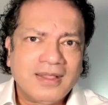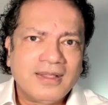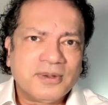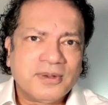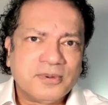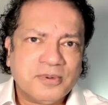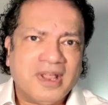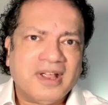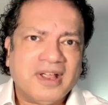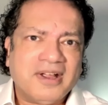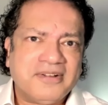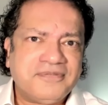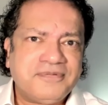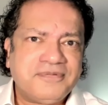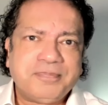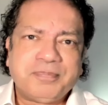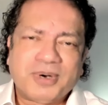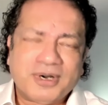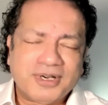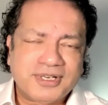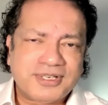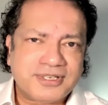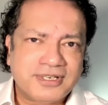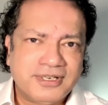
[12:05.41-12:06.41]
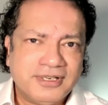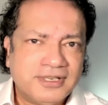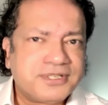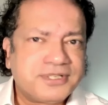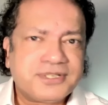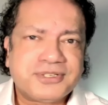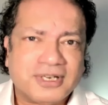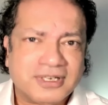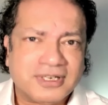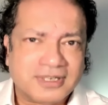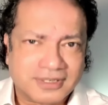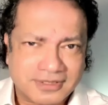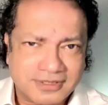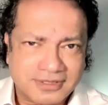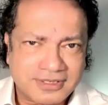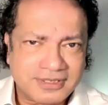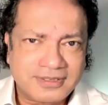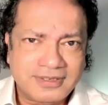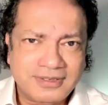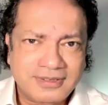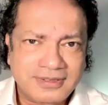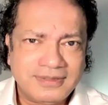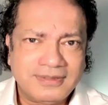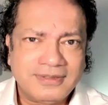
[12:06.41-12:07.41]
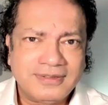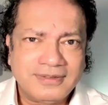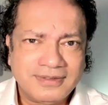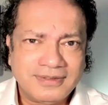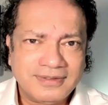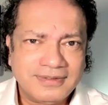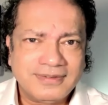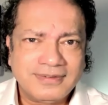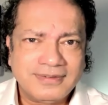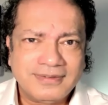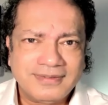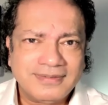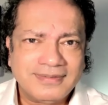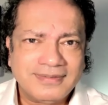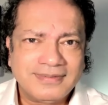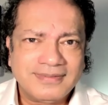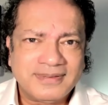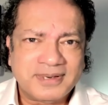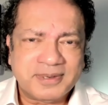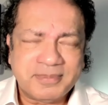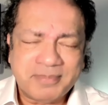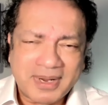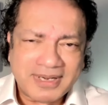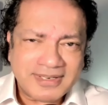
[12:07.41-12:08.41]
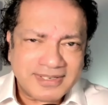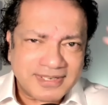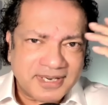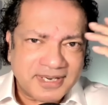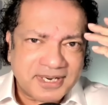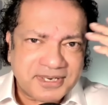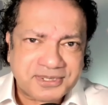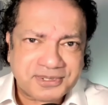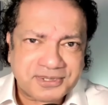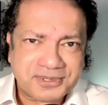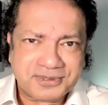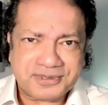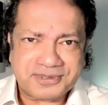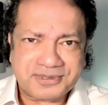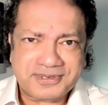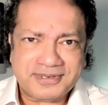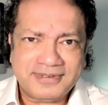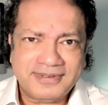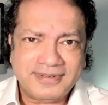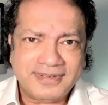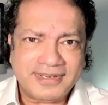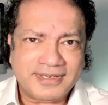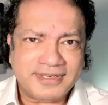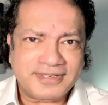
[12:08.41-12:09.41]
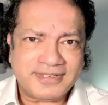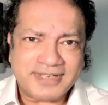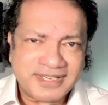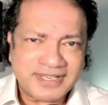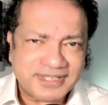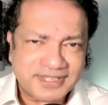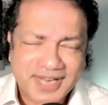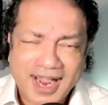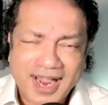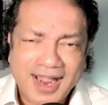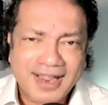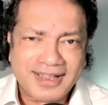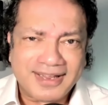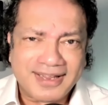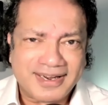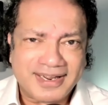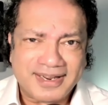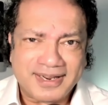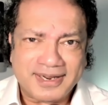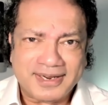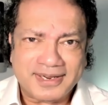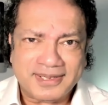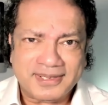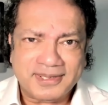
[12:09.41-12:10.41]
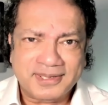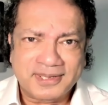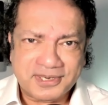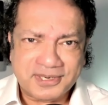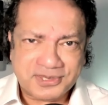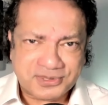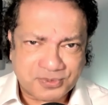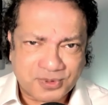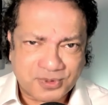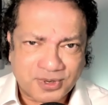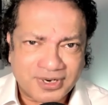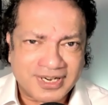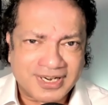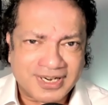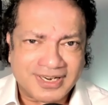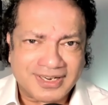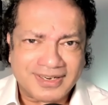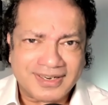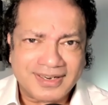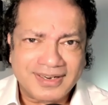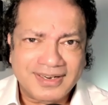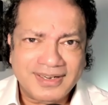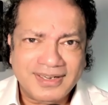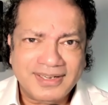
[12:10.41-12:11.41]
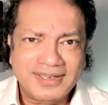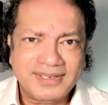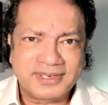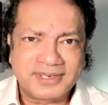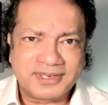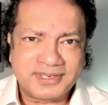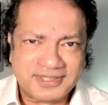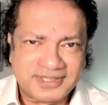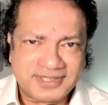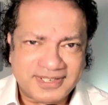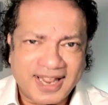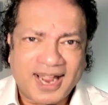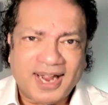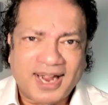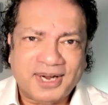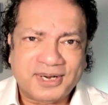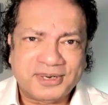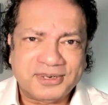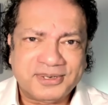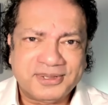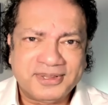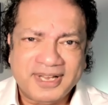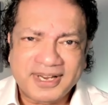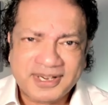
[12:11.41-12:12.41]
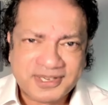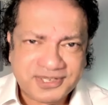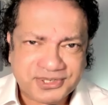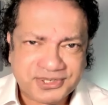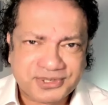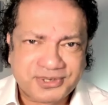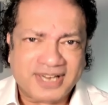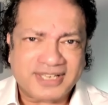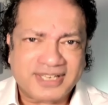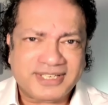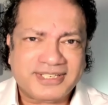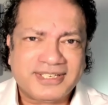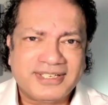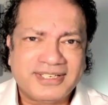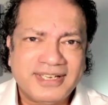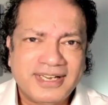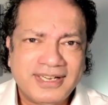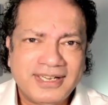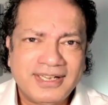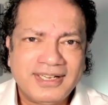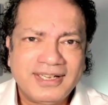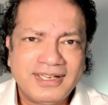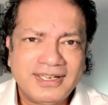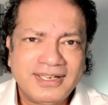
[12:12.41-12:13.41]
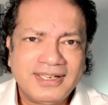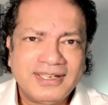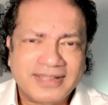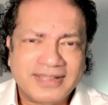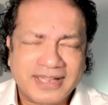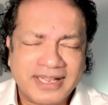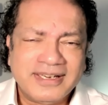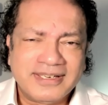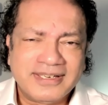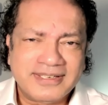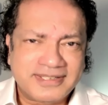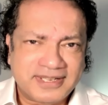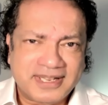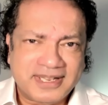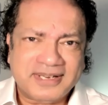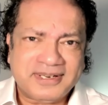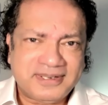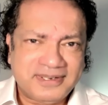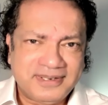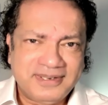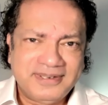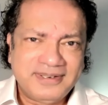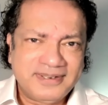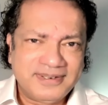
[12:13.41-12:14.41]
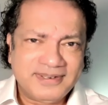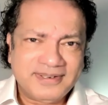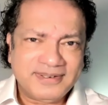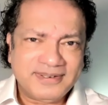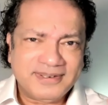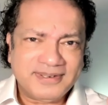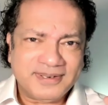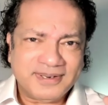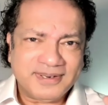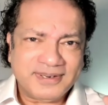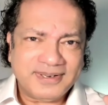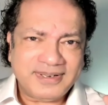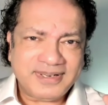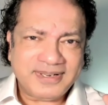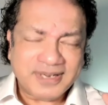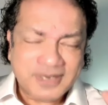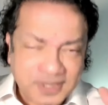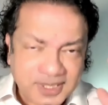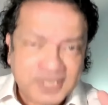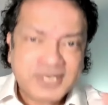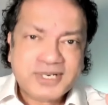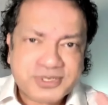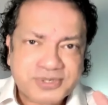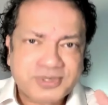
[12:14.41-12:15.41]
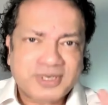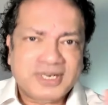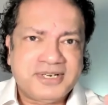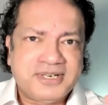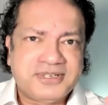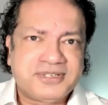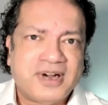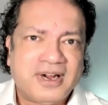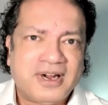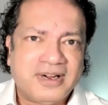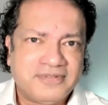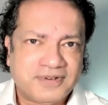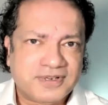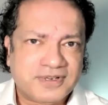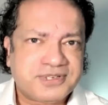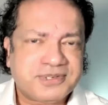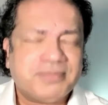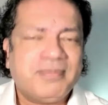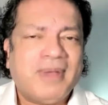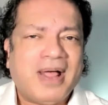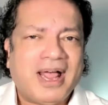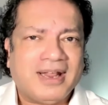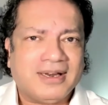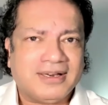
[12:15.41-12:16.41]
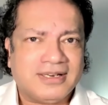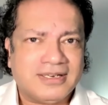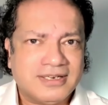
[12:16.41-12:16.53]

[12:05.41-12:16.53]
We have personal struggles. There are mental issues. There's anxiety. There's worry. There is doubt. There's stress. Things that can literally drive us mad.